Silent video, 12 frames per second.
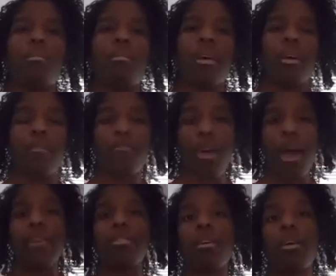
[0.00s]
like if you're
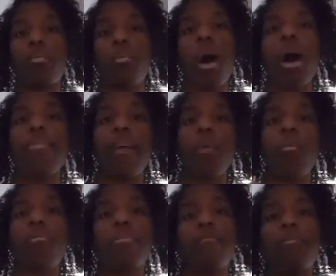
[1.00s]
asking why that
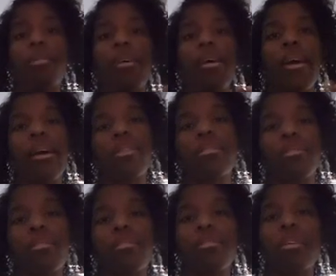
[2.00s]
won't be fully
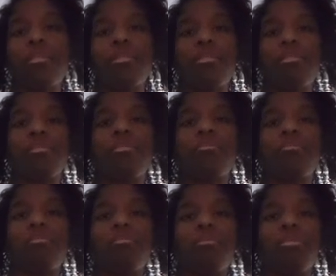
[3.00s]
answered until
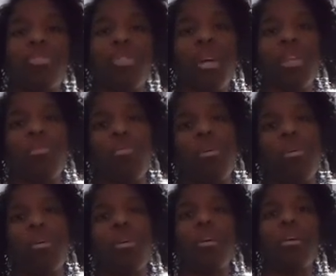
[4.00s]

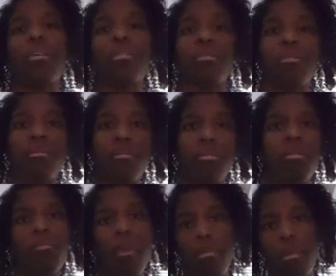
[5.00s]
January to
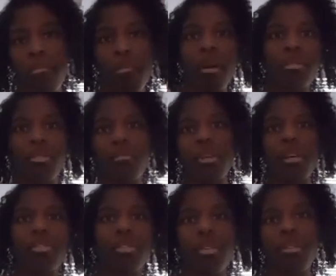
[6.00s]
maybe March of
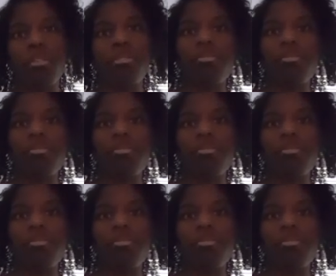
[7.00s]
next year,